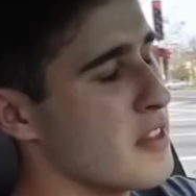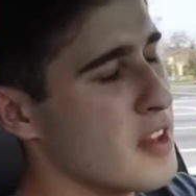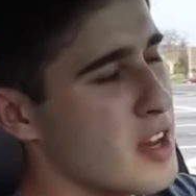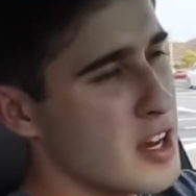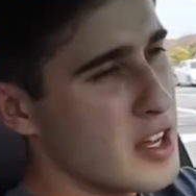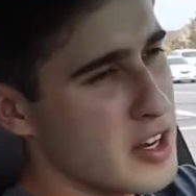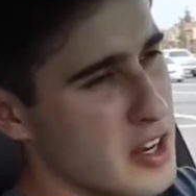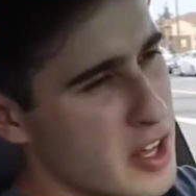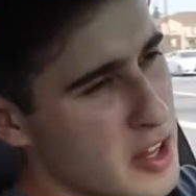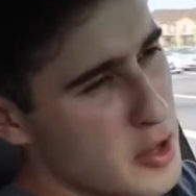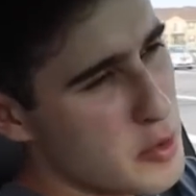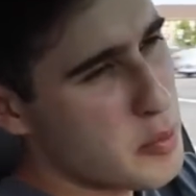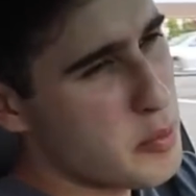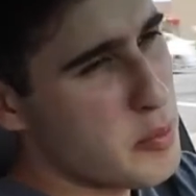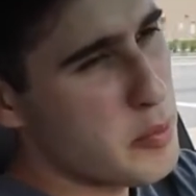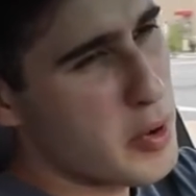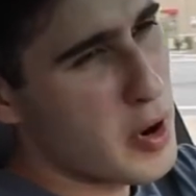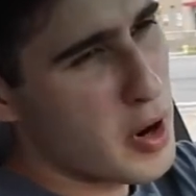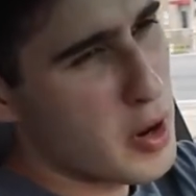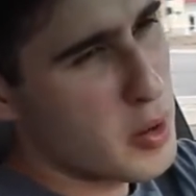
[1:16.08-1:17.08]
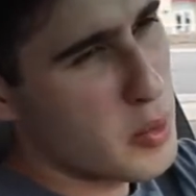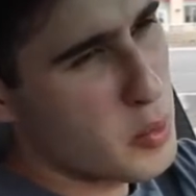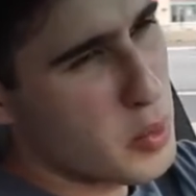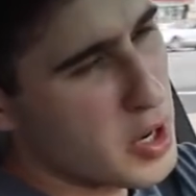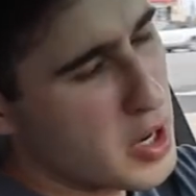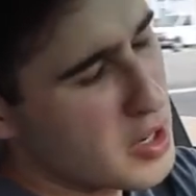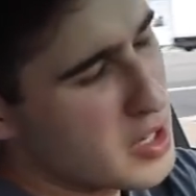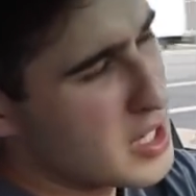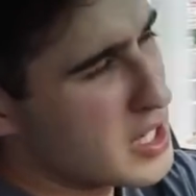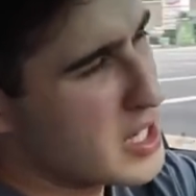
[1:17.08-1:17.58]
another part
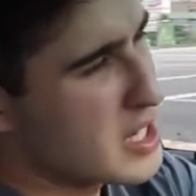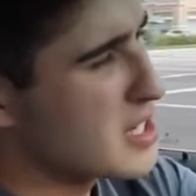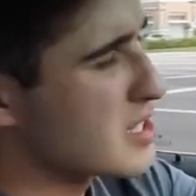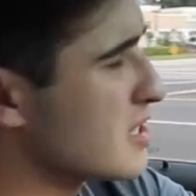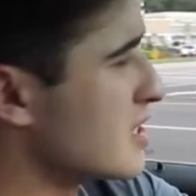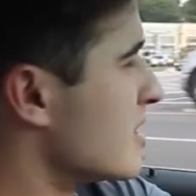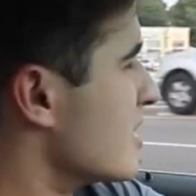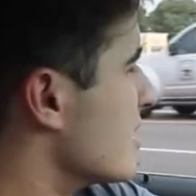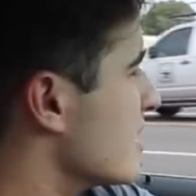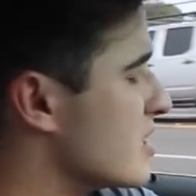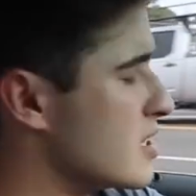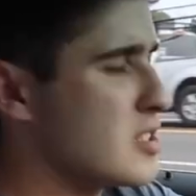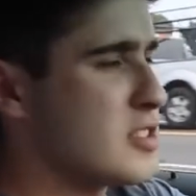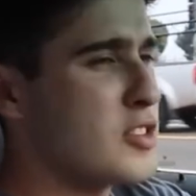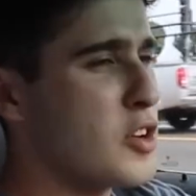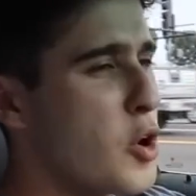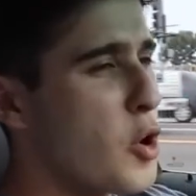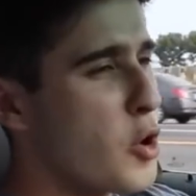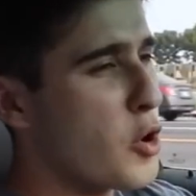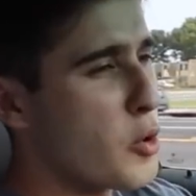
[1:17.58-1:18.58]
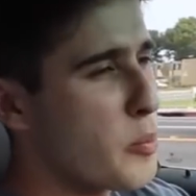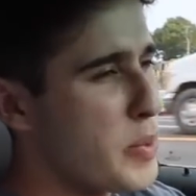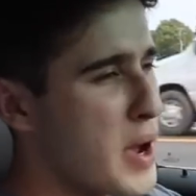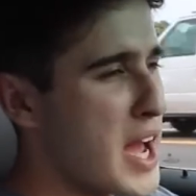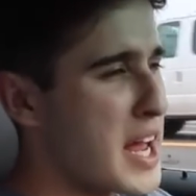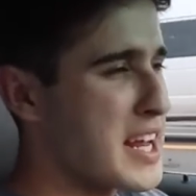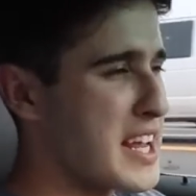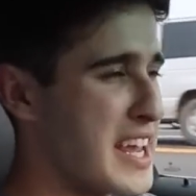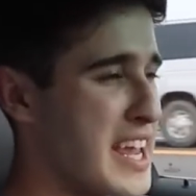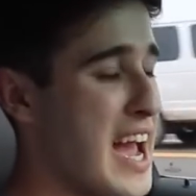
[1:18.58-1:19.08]
where it leaks is the oil
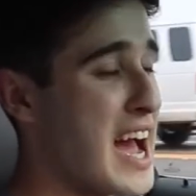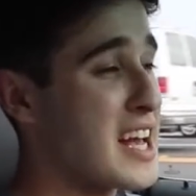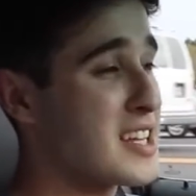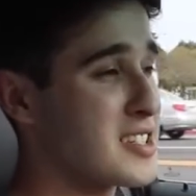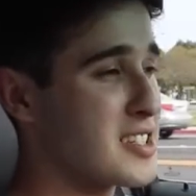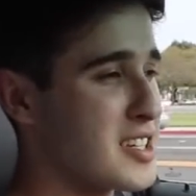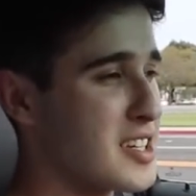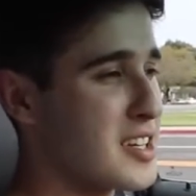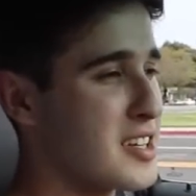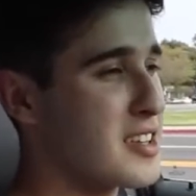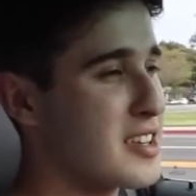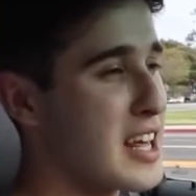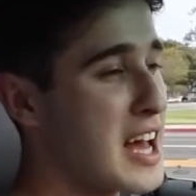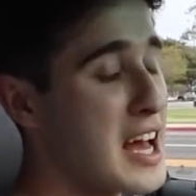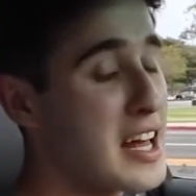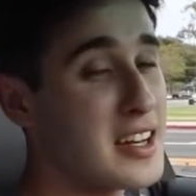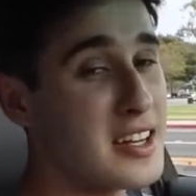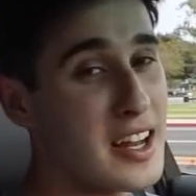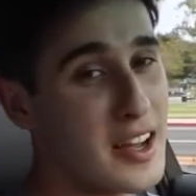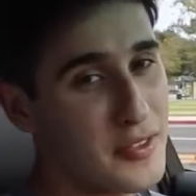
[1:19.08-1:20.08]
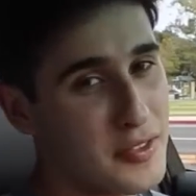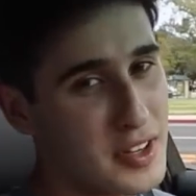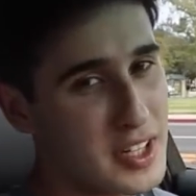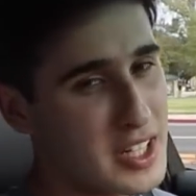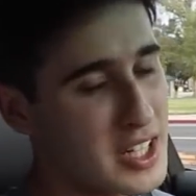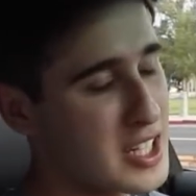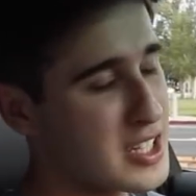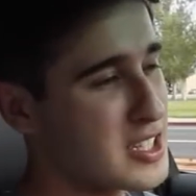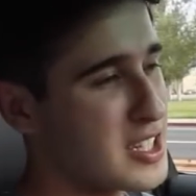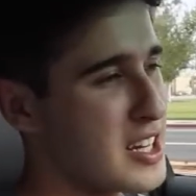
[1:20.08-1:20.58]
pan gasket. That definitely
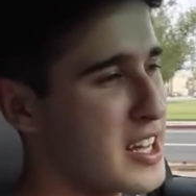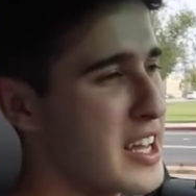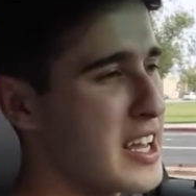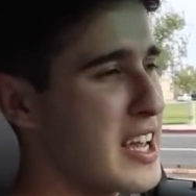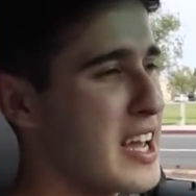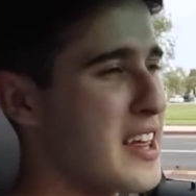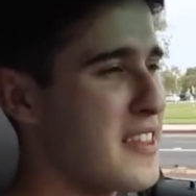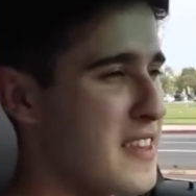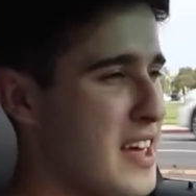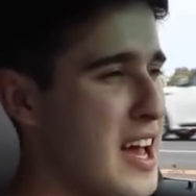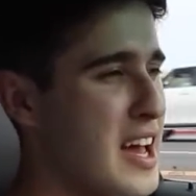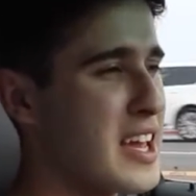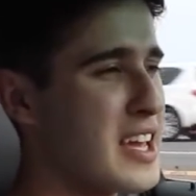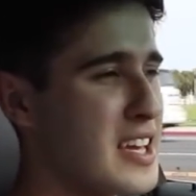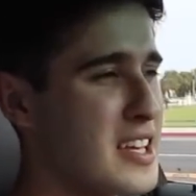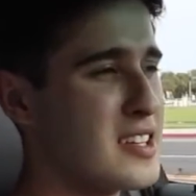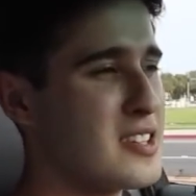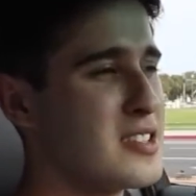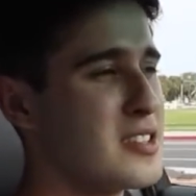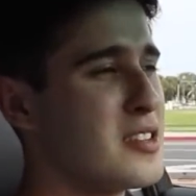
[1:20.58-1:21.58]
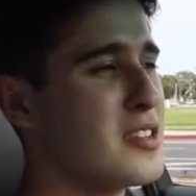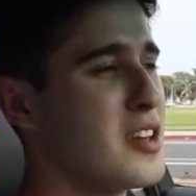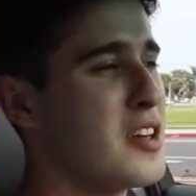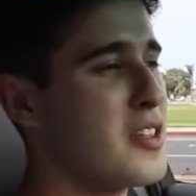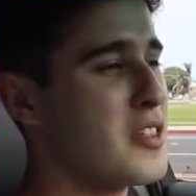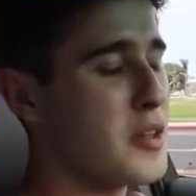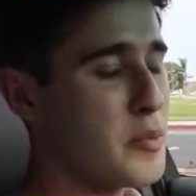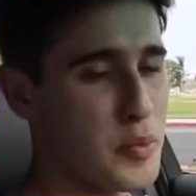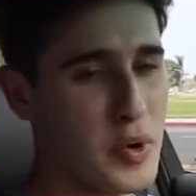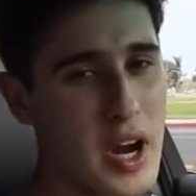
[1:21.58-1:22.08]
does leak, and that is
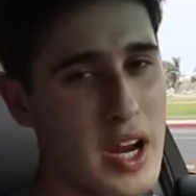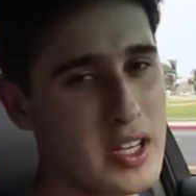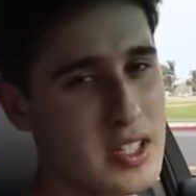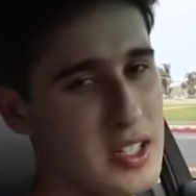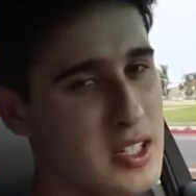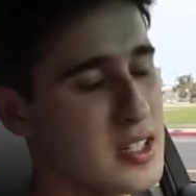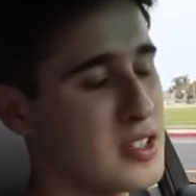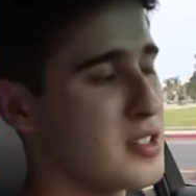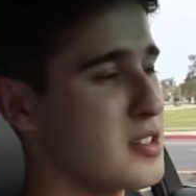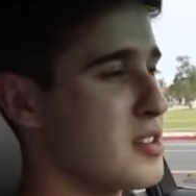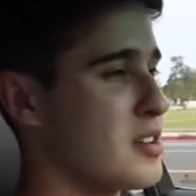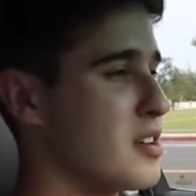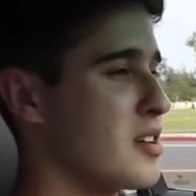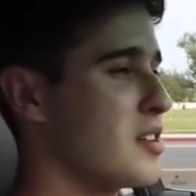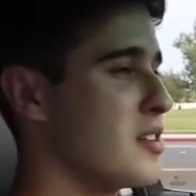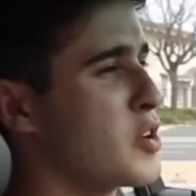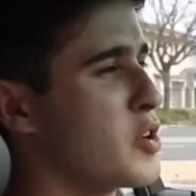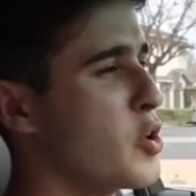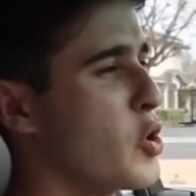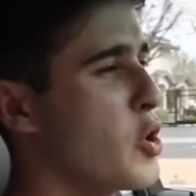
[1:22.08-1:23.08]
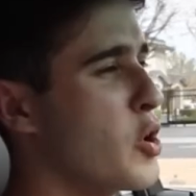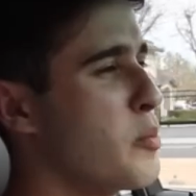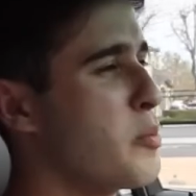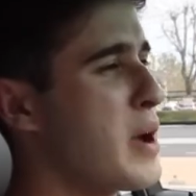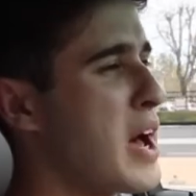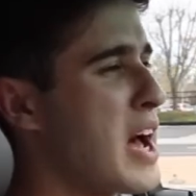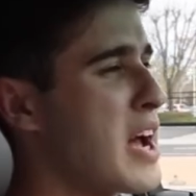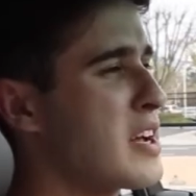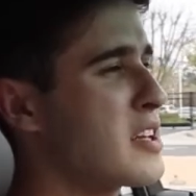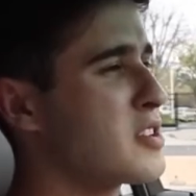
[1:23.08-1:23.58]
the priciest. Going
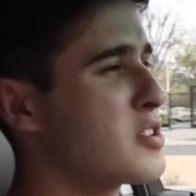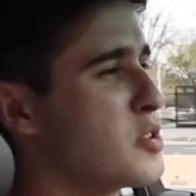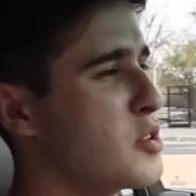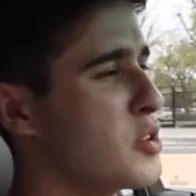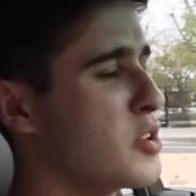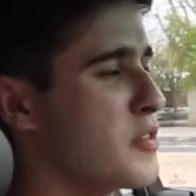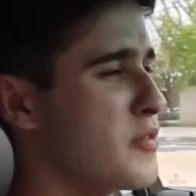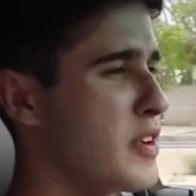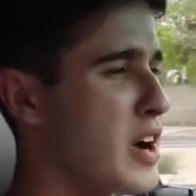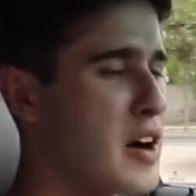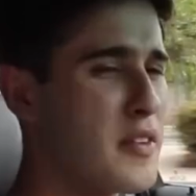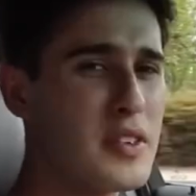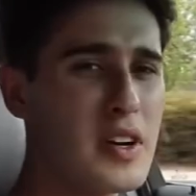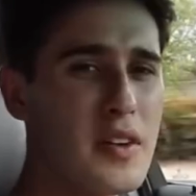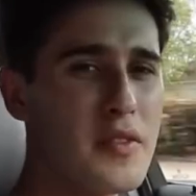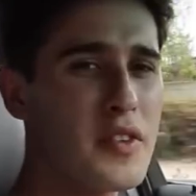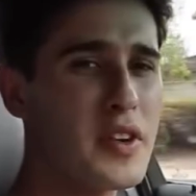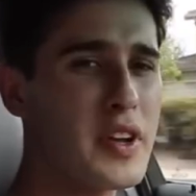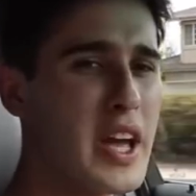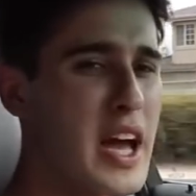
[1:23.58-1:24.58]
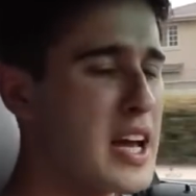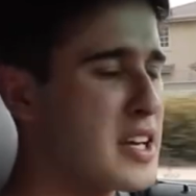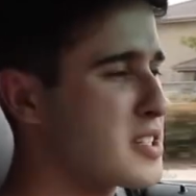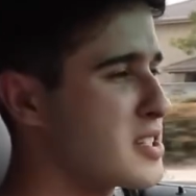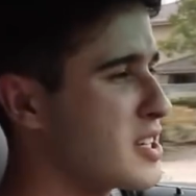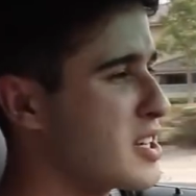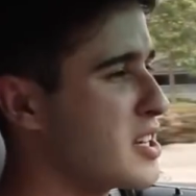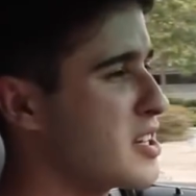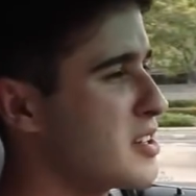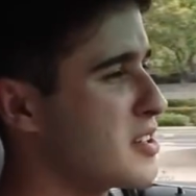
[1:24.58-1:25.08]
back to the valve cover
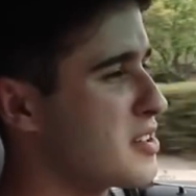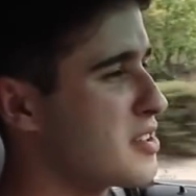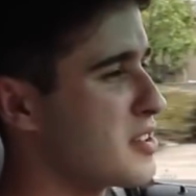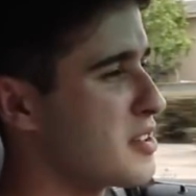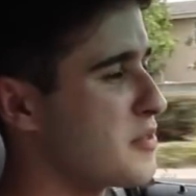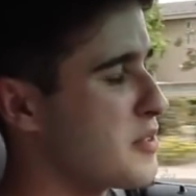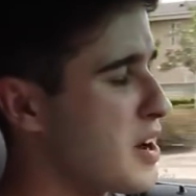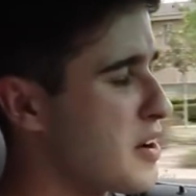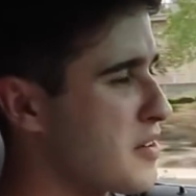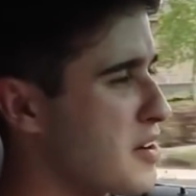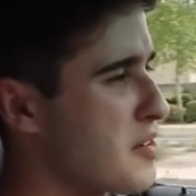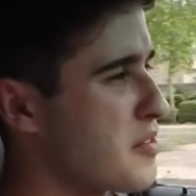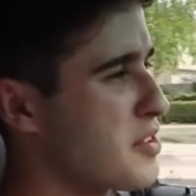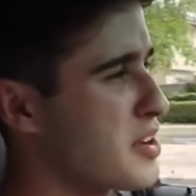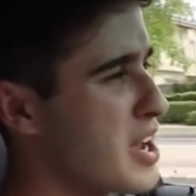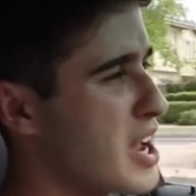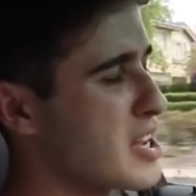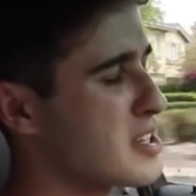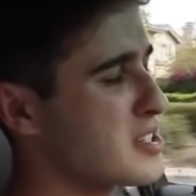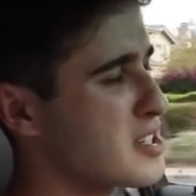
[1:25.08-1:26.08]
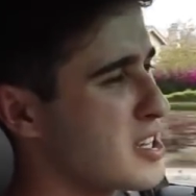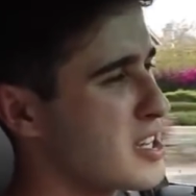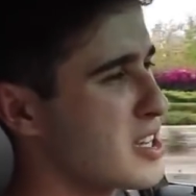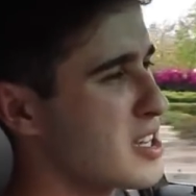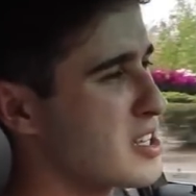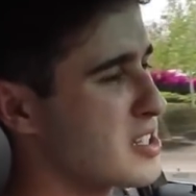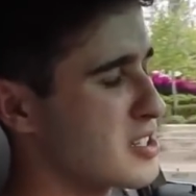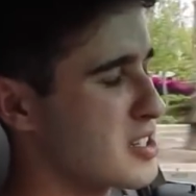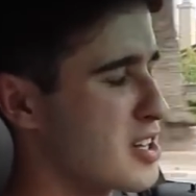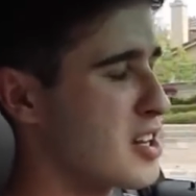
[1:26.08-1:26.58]
gasket, the valve cover
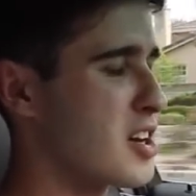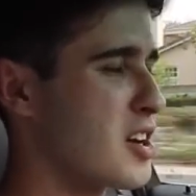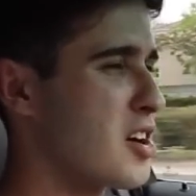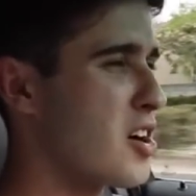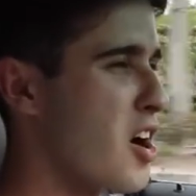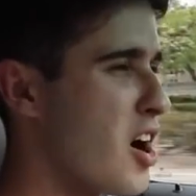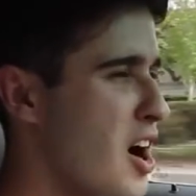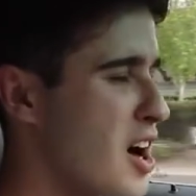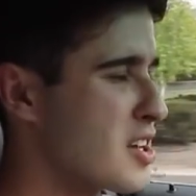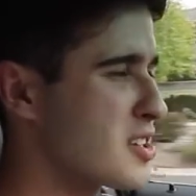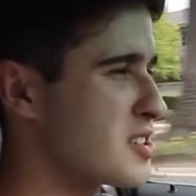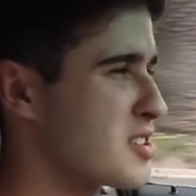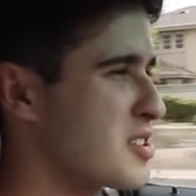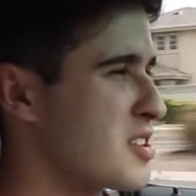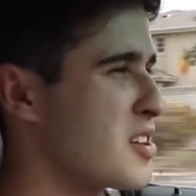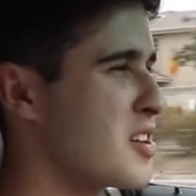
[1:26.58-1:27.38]
gasket is gonna cost